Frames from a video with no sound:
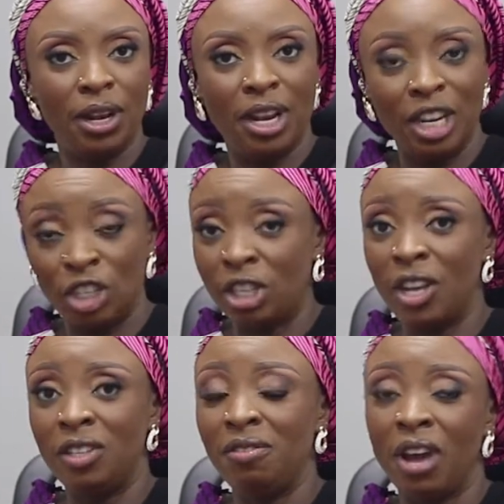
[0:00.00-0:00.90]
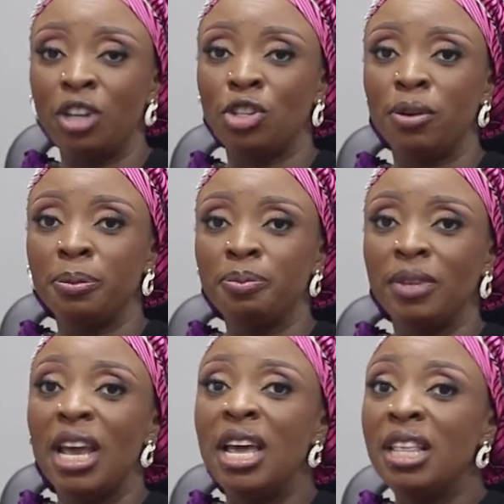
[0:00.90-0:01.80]
Legislative action.
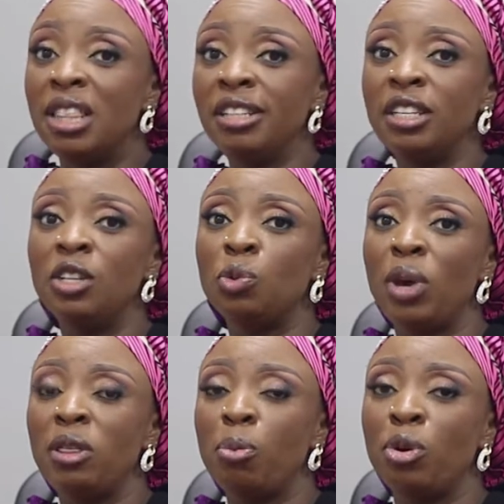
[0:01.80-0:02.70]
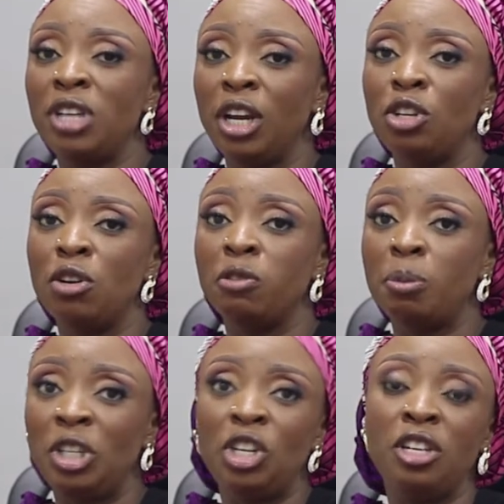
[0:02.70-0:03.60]
This is where the protection of
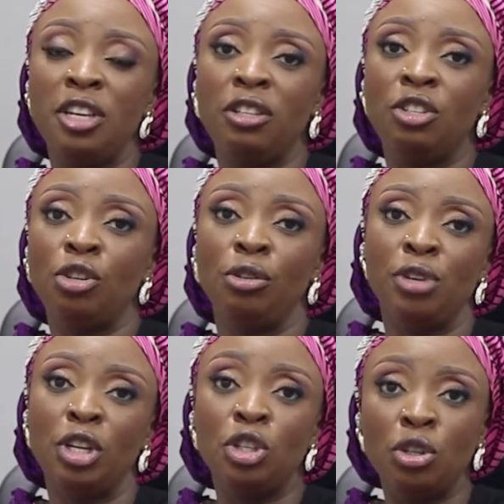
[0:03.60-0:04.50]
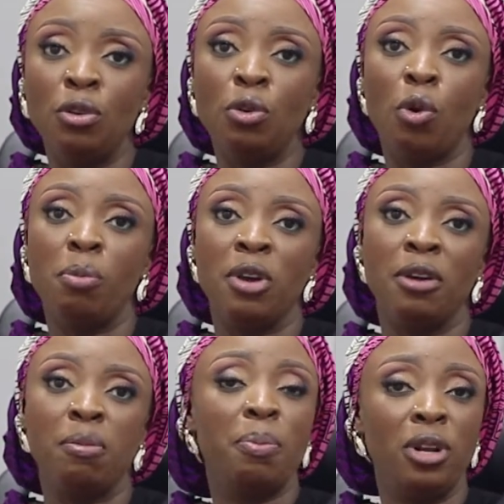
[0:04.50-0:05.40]
special needs children should go
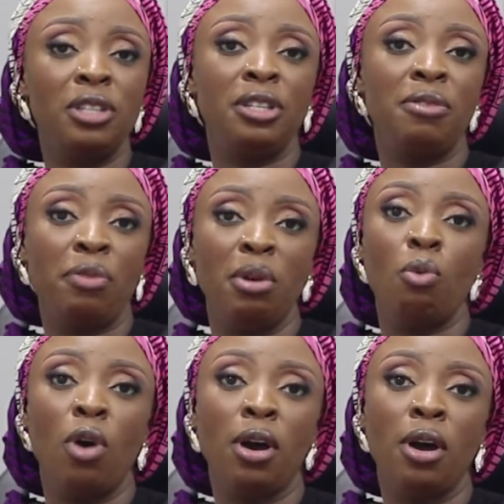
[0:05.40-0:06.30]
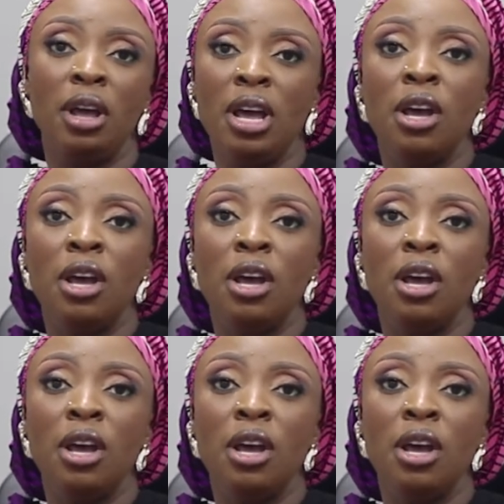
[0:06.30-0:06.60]
beyond policy framework.